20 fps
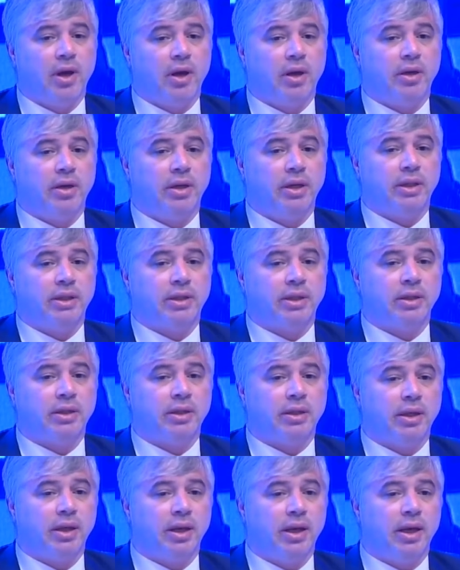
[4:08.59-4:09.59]

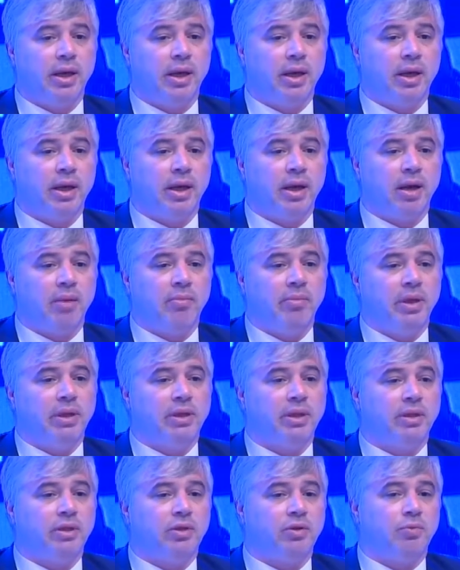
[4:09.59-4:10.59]
recently
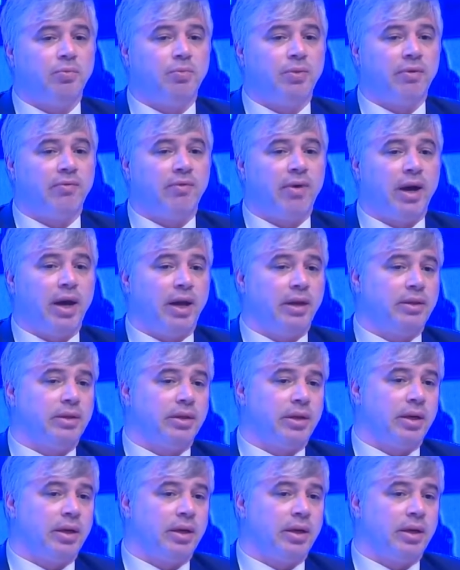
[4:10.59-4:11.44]
committed to provide